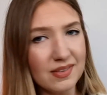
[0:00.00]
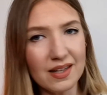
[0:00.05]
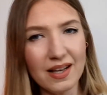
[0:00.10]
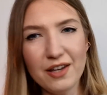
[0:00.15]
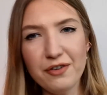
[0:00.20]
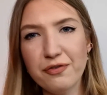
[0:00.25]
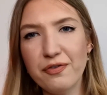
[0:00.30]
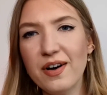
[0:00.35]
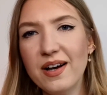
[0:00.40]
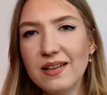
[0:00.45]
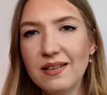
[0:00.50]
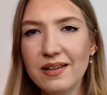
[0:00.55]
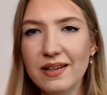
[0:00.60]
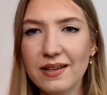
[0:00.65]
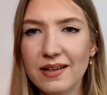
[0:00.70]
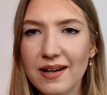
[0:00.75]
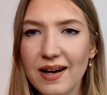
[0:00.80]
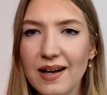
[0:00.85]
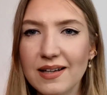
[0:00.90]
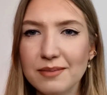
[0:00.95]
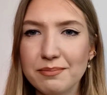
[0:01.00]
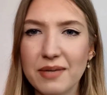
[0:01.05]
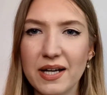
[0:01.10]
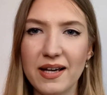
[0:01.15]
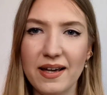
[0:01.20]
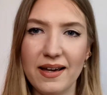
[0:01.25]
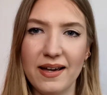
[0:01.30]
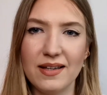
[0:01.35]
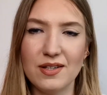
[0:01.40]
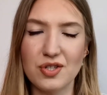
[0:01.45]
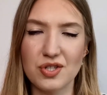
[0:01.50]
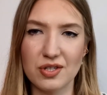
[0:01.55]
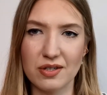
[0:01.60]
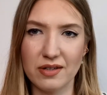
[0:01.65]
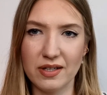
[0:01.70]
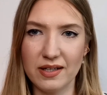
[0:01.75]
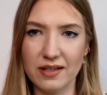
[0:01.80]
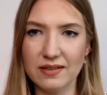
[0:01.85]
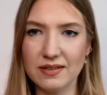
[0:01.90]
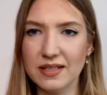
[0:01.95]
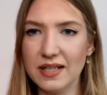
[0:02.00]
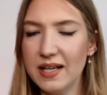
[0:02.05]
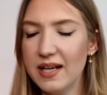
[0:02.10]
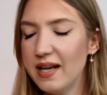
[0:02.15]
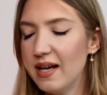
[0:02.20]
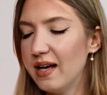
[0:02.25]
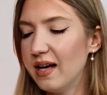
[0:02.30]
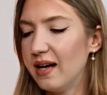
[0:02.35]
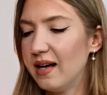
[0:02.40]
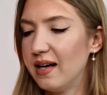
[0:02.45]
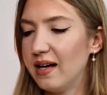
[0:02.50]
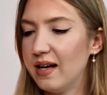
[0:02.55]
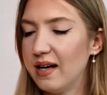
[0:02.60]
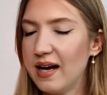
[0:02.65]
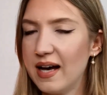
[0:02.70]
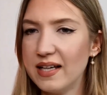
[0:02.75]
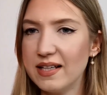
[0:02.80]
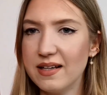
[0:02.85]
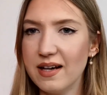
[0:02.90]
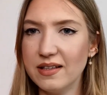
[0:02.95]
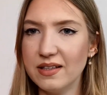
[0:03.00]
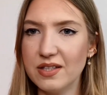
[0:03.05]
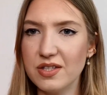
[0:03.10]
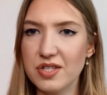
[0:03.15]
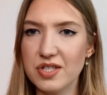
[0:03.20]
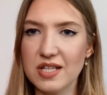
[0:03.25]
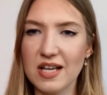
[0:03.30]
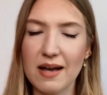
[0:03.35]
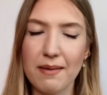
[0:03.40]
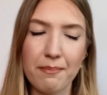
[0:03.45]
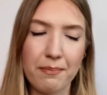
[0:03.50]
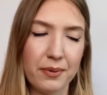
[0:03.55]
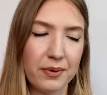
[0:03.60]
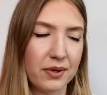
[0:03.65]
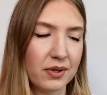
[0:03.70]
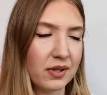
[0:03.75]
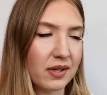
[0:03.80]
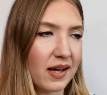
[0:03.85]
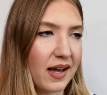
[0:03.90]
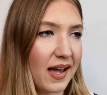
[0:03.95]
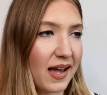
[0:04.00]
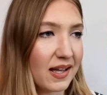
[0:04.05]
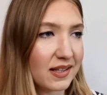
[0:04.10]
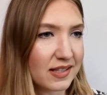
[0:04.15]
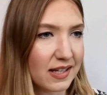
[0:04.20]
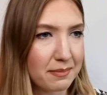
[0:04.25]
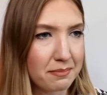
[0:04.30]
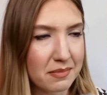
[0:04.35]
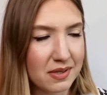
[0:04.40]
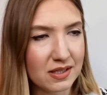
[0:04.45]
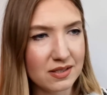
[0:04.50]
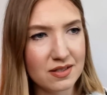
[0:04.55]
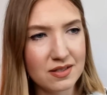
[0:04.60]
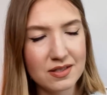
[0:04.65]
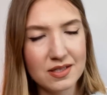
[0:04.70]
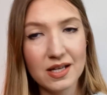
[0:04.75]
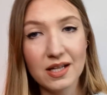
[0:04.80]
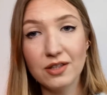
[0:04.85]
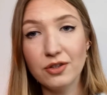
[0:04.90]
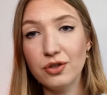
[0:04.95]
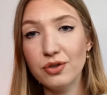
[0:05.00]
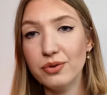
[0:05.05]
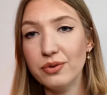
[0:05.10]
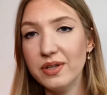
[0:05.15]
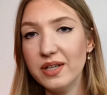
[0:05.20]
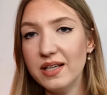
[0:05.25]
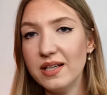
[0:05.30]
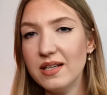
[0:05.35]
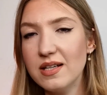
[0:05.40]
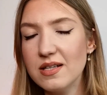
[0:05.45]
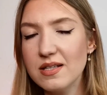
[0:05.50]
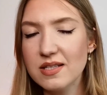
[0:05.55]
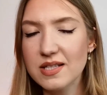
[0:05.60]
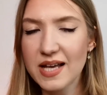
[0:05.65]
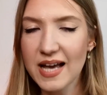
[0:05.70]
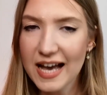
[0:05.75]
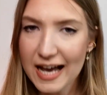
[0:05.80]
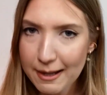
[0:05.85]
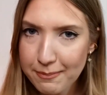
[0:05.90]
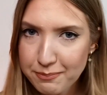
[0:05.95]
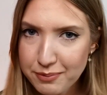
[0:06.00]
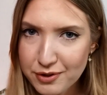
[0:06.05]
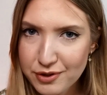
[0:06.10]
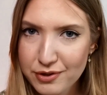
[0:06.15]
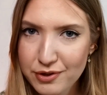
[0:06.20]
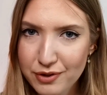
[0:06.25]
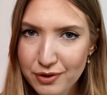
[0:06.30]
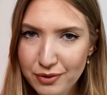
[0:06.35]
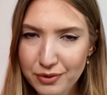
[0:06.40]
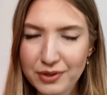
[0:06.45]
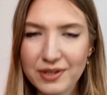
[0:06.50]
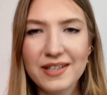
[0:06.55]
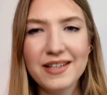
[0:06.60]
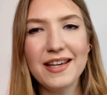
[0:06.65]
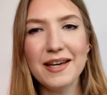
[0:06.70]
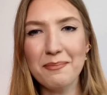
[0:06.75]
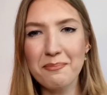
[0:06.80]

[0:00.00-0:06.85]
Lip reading: I finally got my hands on it. I got the sample and I must tell you, it is absolutely